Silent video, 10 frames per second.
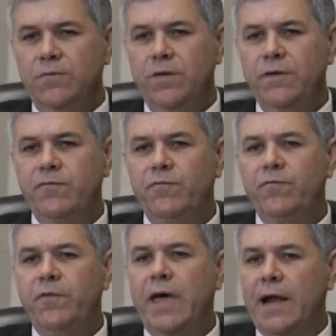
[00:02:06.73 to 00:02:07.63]
We've
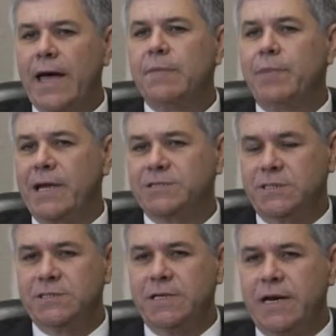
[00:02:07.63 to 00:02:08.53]
had a lot of
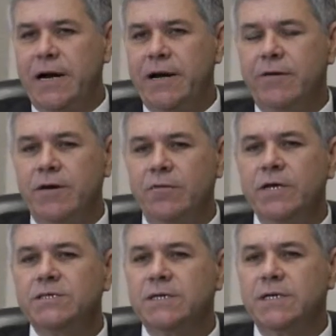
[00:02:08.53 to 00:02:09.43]
blessings in our area
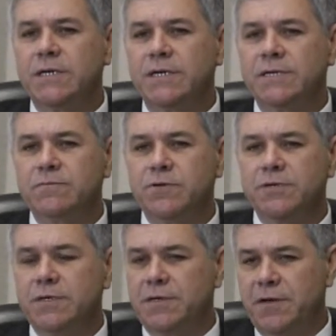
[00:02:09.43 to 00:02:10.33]
recently, and
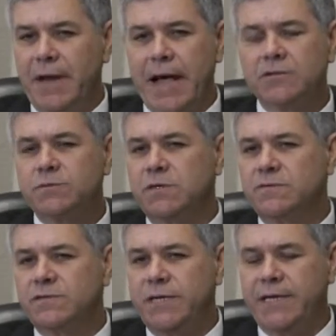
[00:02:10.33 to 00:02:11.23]
with the announcement
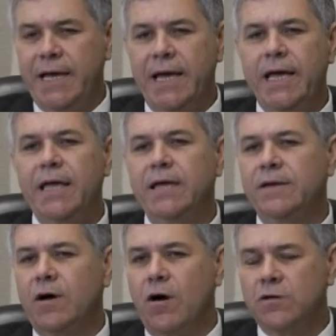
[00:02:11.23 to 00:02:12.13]
of TK
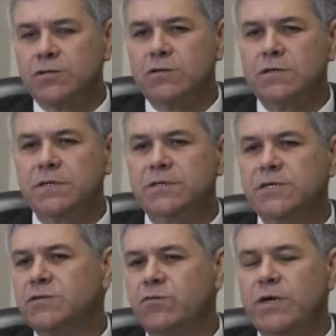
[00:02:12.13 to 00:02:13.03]
and Austal, and
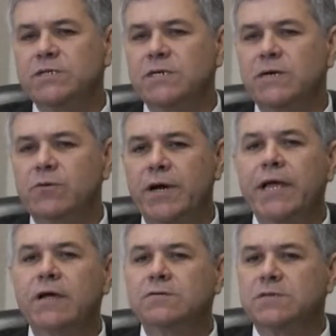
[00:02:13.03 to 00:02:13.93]
just recently where
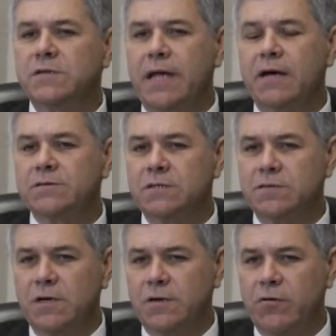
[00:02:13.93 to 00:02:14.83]
Ingalls announced
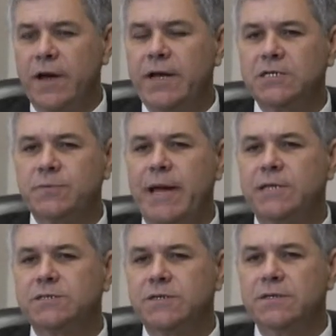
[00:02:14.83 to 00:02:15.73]
a, a great
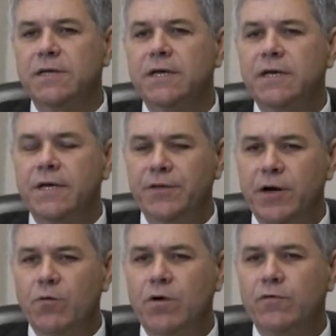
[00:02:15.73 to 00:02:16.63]
expansion in, in
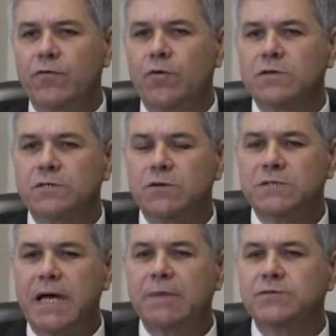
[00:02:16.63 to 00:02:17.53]
their workforce. So
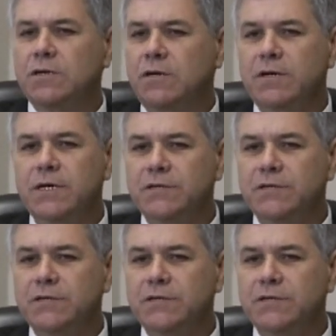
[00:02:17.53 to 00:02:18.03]
it's absolutely